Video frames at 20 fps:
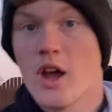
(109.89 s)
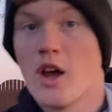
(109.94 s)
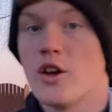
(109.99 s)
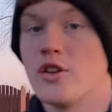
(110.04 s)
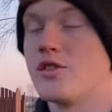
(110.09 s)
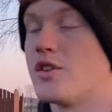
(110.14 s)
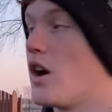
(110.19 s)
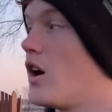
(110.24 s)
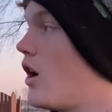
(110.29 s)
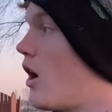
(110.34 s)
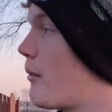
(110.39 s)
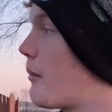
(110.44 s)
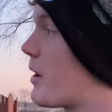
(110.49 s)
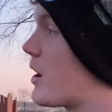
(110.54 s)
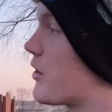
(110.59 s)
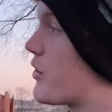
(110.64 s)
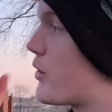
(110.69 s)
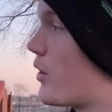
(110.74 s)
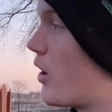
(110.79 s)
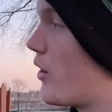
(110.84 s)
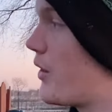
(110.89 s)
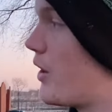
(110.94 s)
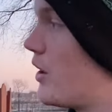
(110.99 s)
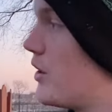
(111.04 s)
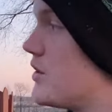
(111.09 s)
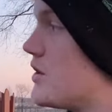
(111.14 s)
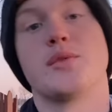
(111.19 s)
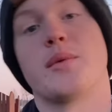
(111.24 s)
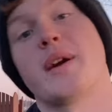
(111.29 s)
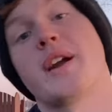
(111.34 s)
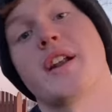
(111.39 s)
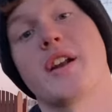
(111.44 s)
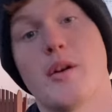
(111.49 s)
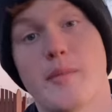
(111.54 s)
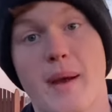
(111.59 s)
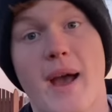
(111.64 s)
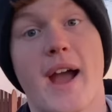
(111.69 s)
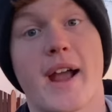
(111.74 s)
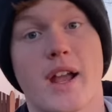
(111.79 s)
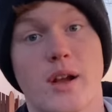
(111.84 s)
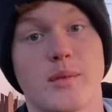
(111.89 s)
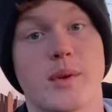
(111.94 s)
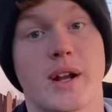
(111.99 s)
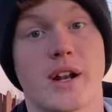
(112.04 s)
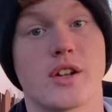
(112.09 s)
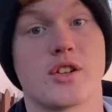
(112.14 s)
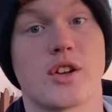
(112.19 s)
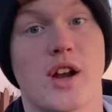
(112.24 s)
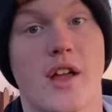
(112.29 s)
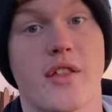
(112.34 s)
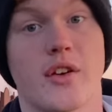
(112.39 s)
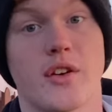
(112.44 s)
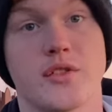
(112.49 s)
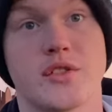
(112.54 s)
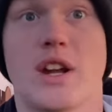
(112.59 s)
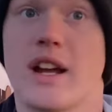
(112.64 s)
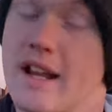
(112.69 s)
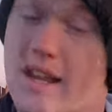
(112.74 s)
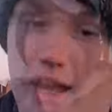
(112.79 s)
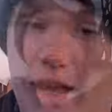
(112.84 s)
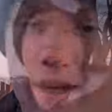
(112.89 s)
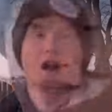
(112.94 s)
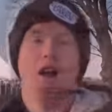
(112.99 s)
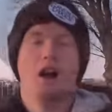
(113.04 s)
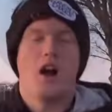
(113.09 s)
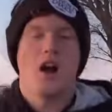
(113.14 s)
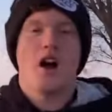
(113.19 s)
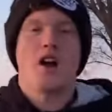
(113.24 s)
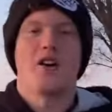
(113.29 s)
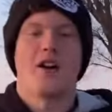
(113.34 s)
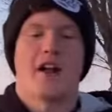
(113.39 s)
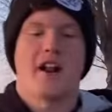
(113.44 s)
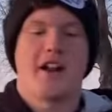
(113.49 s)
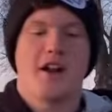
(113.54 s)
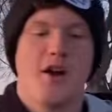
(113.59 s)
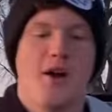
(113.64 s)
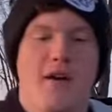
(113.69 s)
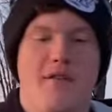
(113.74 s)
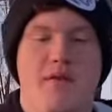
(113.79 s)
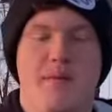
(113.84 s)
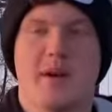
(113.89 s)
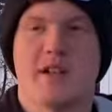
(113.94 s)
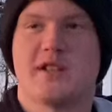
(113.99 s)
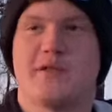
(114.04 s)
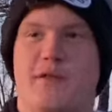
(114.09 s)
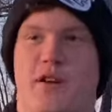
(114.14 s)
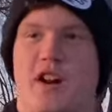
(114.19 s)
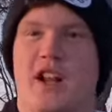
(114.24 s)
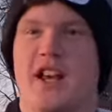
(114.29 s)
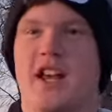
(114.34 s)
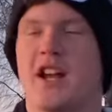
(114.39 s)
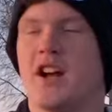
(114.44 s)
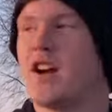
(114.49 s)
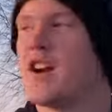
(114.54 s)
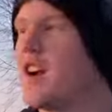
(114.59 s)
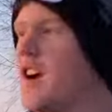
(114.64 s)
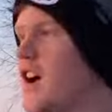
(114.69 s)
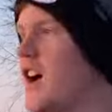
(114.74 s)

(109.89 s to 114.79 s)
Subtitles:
So I'm gonna throw those. We're gonna go back and we're gonna try those again. All right, I don't have the best footing here,